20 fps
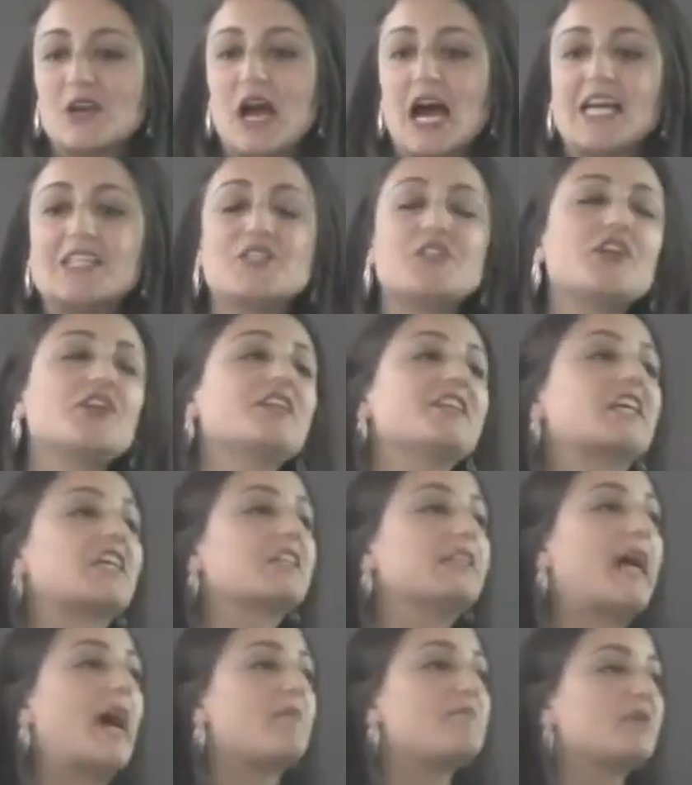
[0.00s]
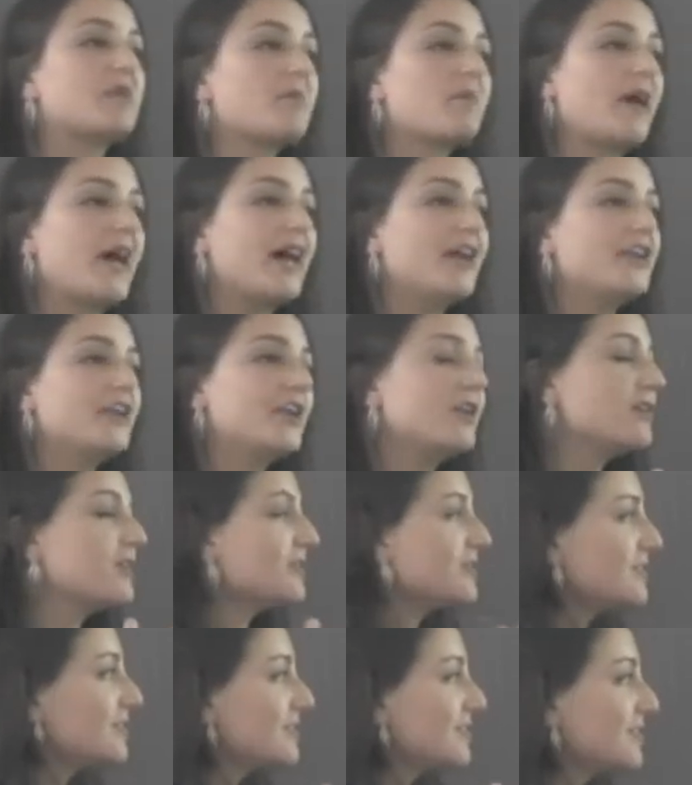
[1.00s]
I started a clapping pattern,
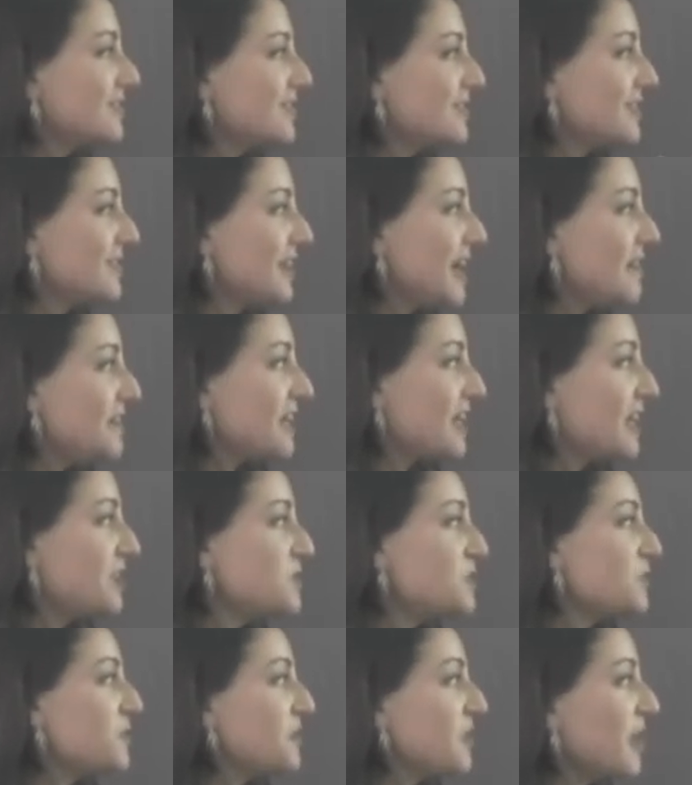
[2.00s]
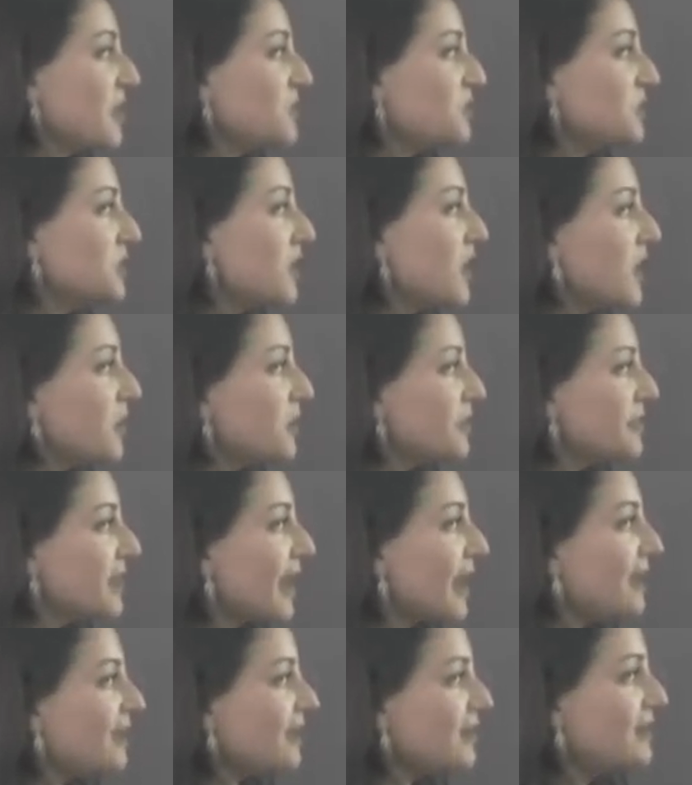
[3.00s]
and the kids would follow along with
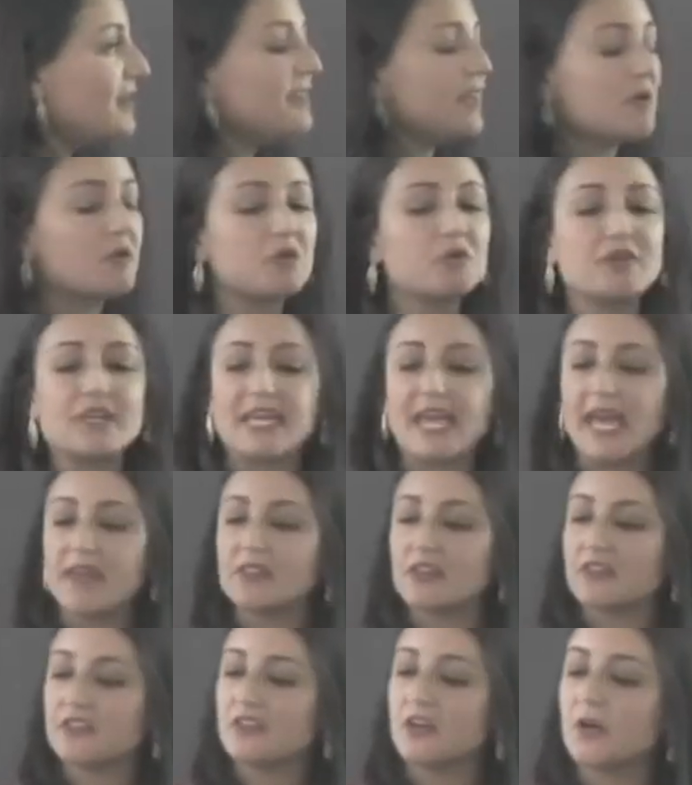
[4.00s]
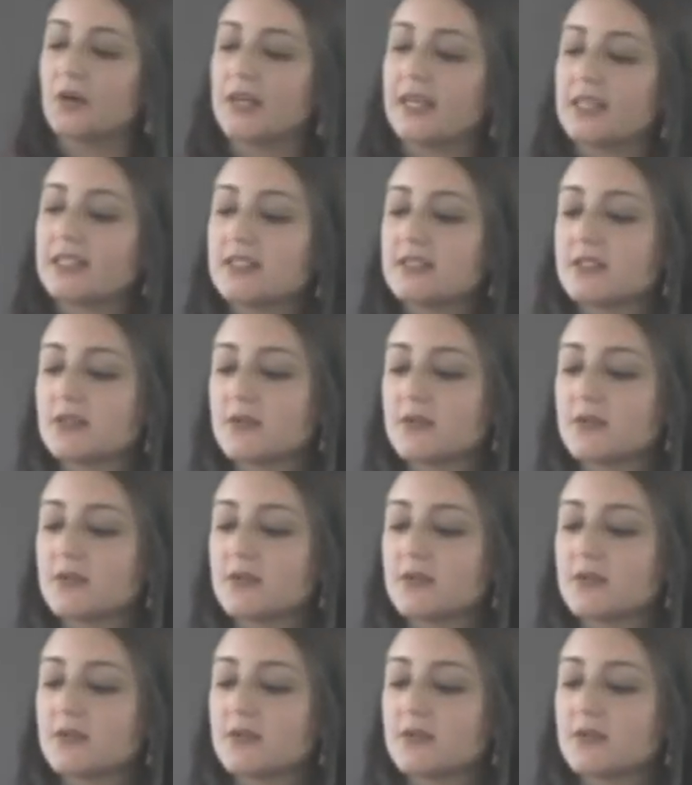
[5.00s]
that. That would regain their focus.